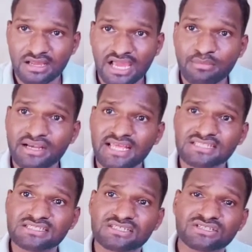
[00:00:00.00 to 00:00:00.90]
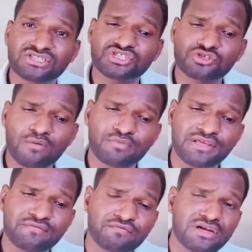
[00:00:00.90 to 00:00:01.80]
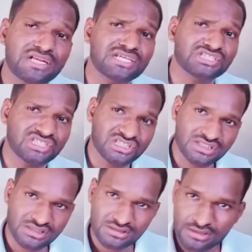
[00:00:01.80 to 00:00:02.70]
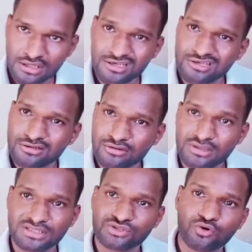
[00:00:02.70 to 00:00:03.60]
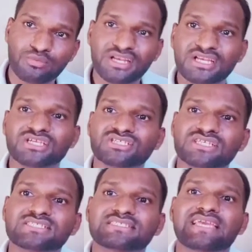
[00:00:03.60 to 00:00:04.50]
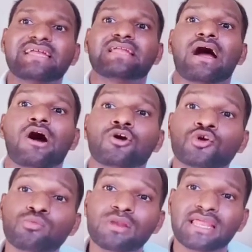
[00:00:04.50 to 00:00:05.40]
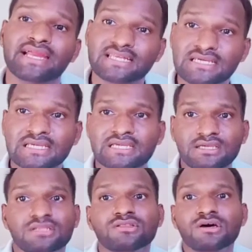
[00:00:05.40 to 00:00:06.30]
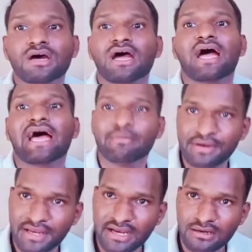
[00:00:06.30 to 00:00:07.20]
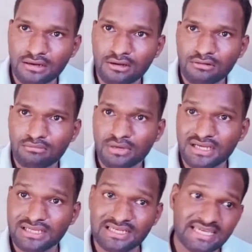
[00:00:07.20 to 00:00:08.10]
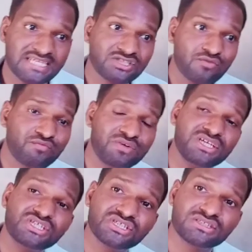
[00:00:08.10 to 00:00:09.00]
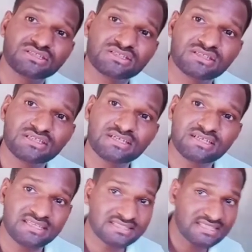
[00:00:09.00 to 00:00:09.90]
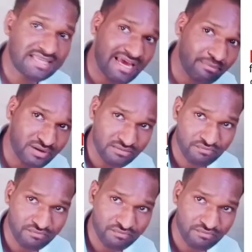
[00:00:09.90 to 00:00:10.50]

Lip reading: Habitat is consist of different niches. Okay, so many niches can accumulate in the habitat, but in case of niche it doesn't happen.